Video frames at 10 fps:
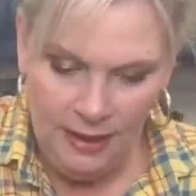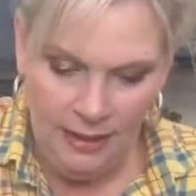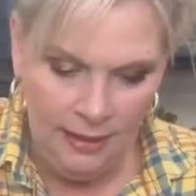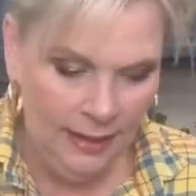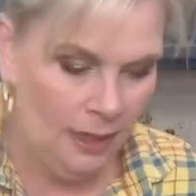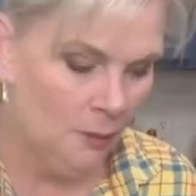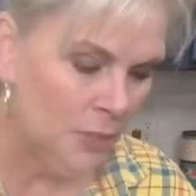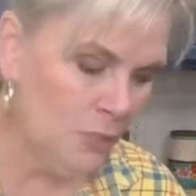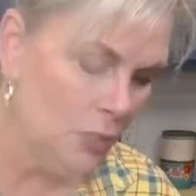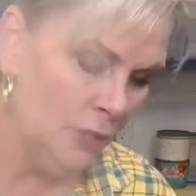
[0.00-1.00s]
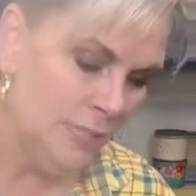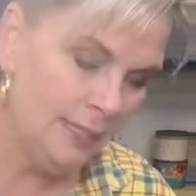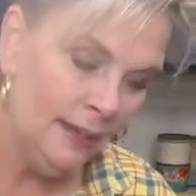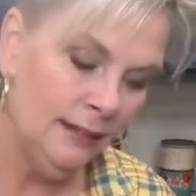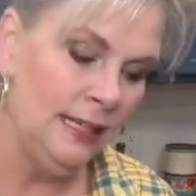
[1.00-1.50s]
And now I'm gonna turn it
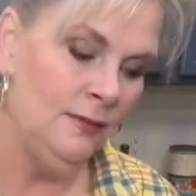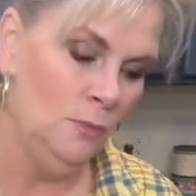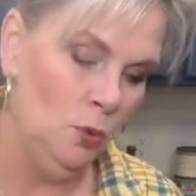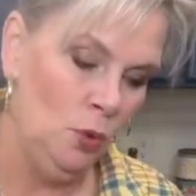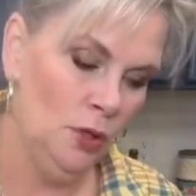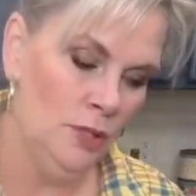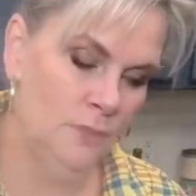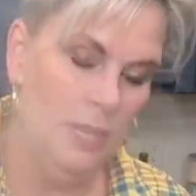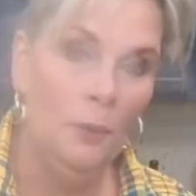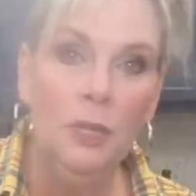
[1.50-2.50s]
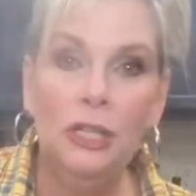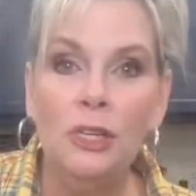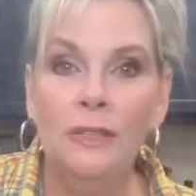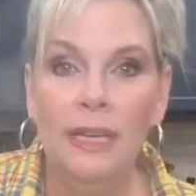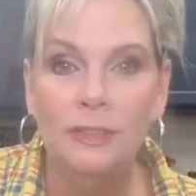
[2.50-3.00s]
down even more. So now we're gonna
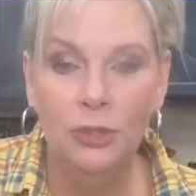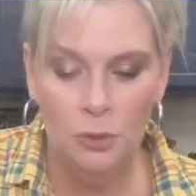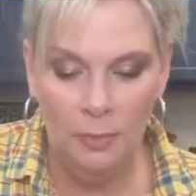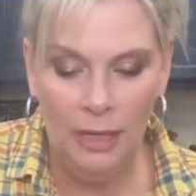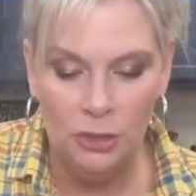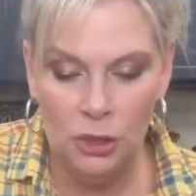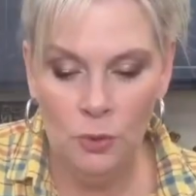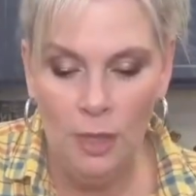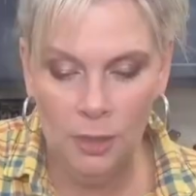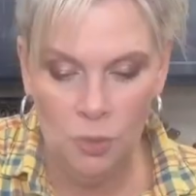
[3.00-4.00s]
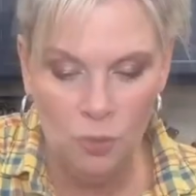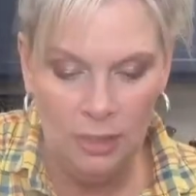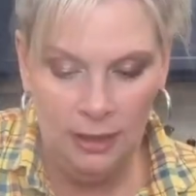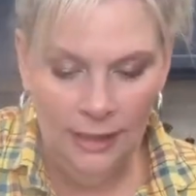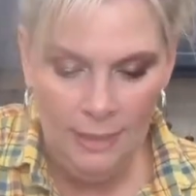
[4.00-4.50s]
go down to about
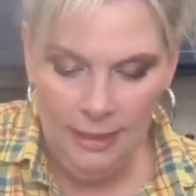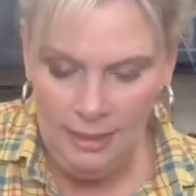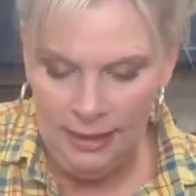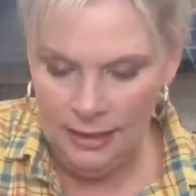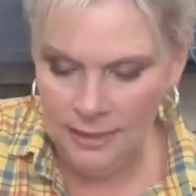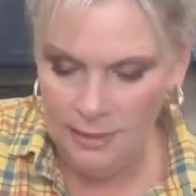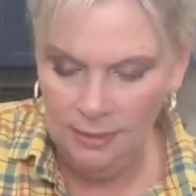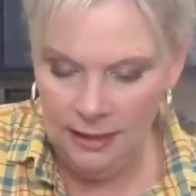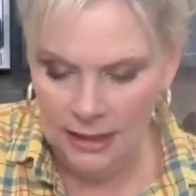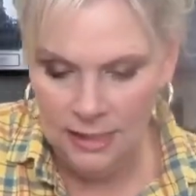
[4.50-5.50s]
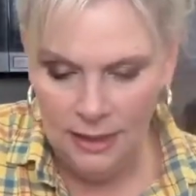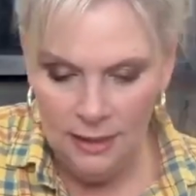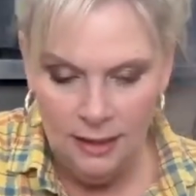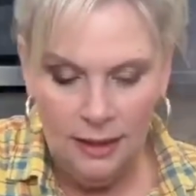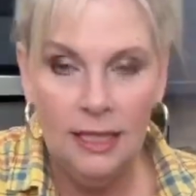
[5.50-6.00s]
200 and just let these
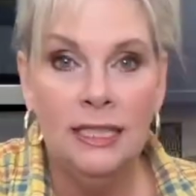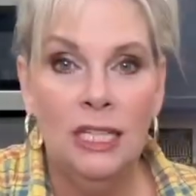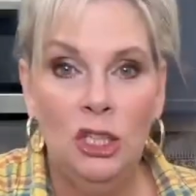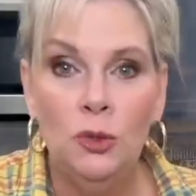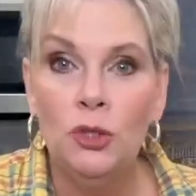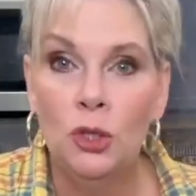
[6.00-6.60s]
continue to